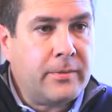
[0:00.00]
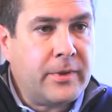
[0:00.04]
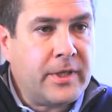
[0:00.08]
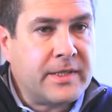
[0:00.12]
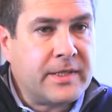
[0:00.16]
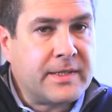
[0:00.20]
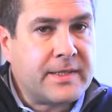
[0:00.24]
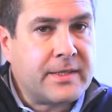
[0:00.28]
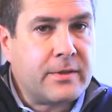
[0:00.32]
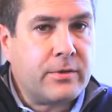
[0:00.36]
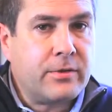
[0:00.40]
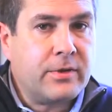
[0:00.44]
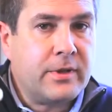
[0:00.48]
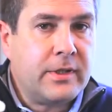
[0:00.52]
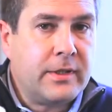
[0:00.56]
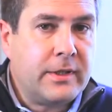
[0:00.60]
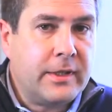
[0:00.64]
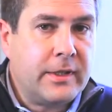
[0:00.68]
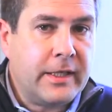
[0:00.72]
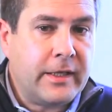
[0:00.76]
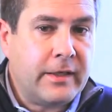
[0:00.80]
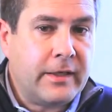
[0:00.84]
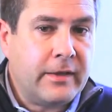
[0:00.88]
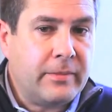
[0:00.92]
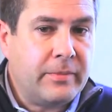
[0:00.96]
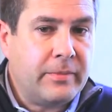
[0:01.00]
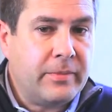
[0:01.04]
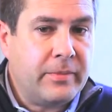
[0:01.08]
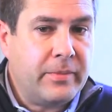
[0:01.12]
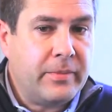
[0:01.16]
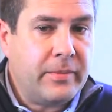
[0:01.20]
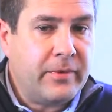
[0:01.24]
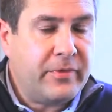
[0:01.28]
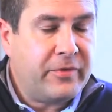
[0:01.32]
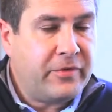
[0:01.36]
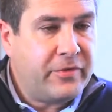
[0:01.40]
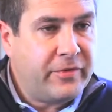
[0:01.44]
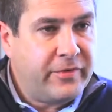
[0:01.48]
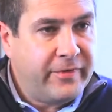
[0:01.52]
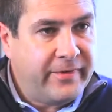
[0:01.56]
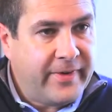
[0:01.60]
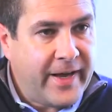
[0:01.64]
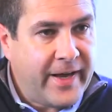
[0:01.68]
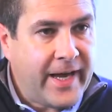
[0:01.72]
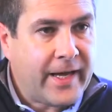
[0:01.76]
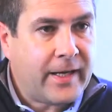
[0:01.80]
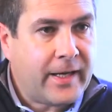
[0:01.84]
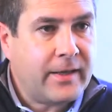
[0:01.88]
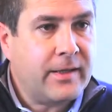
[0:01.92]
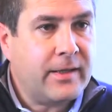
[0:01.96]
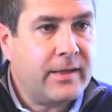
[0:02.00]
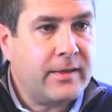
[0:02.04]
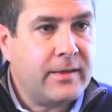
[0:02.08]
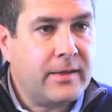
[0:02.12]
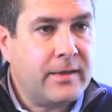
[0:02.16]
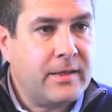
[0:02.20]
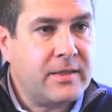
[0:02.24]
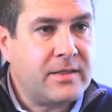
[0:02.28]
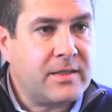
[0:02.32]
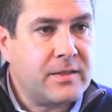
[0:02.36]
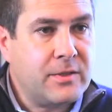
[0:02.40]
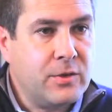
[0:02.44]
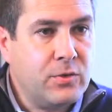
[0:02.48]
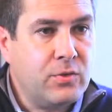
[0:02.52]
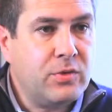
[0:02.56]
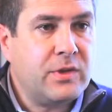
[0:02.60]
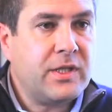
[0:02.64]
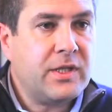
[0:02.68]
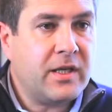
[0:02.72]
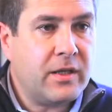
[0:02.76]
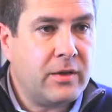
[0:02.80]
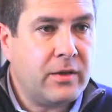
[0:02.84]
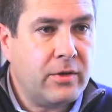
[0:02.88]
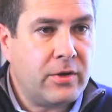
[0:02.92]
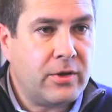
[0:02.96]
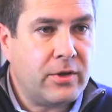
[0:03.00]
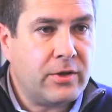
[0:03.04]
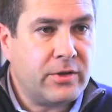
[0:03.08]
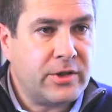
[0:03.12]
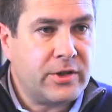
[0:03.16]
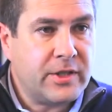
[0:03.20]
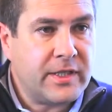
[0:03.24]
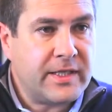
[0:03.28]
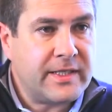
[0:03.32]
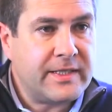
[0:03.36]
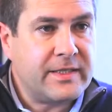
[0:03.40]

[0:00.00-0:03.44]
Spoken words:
And so the fact that this new technology